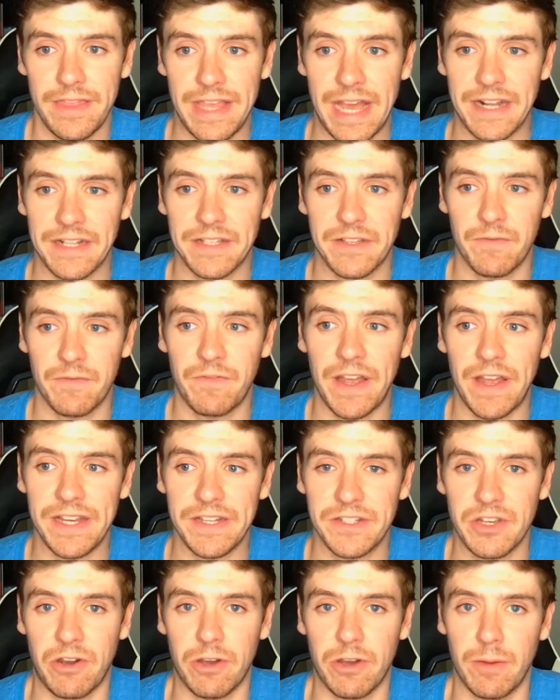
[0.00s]
That
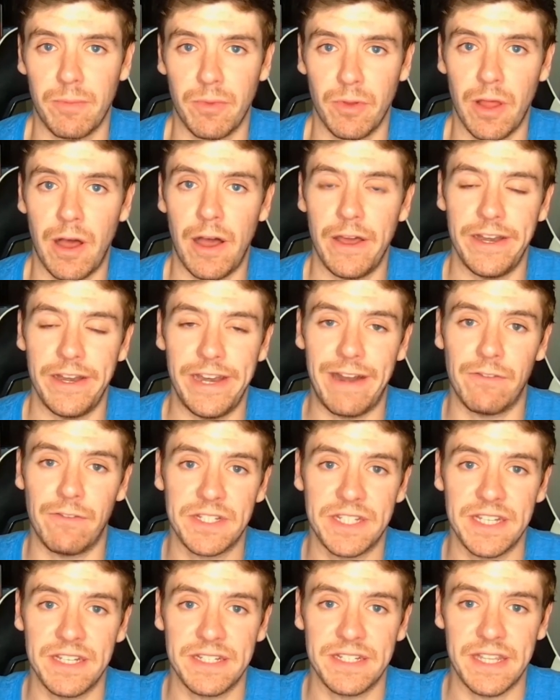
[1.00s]
fight taught him a lot. And
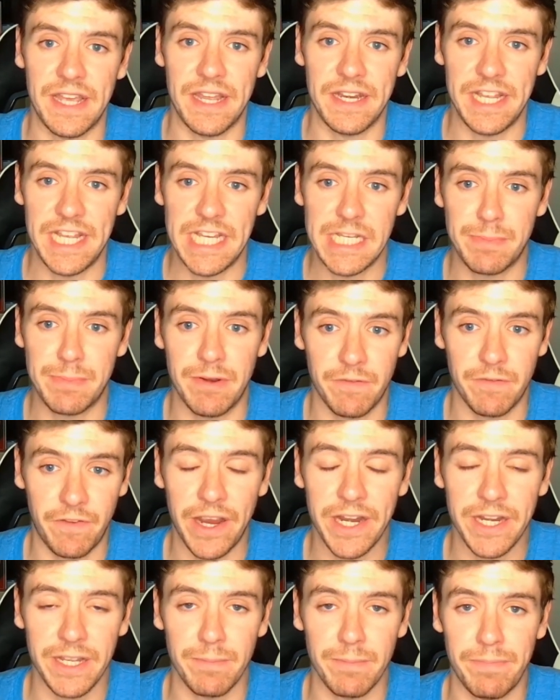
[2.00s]
ever since then, he's been
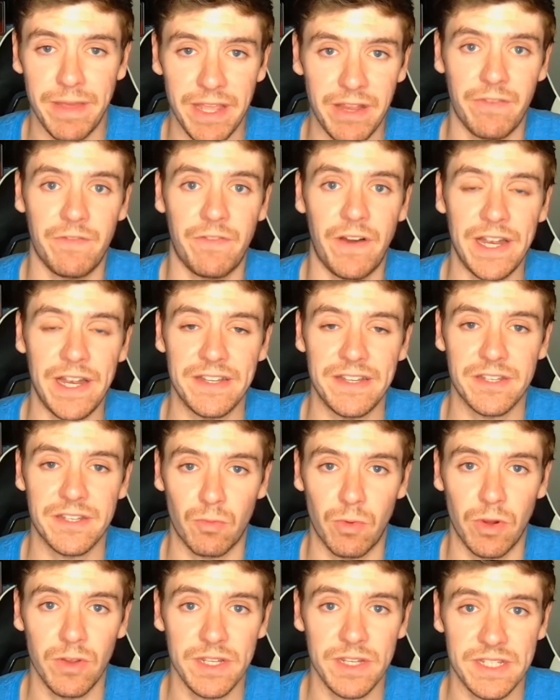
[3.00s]
fighting big
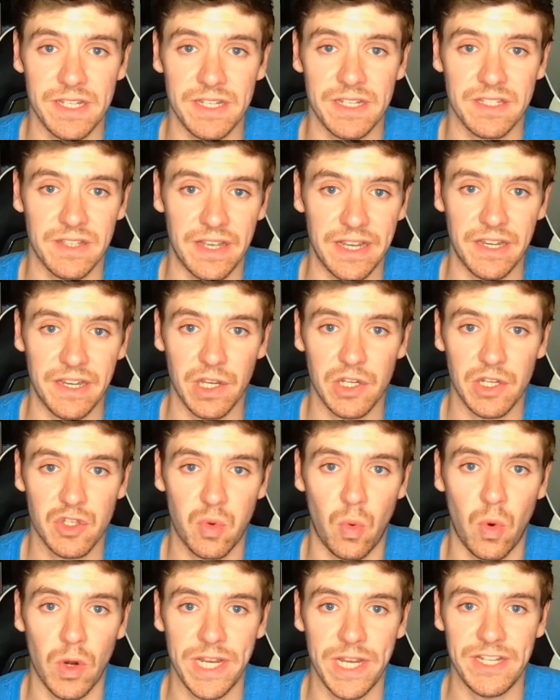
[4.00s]
fights, really since
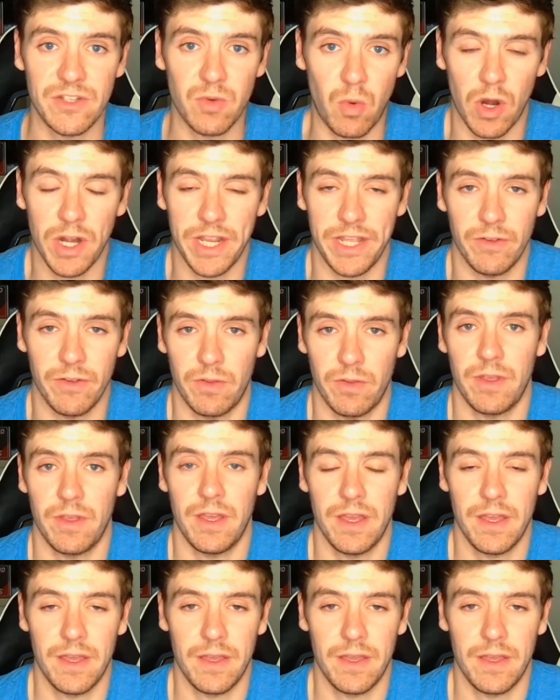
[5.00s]
2020.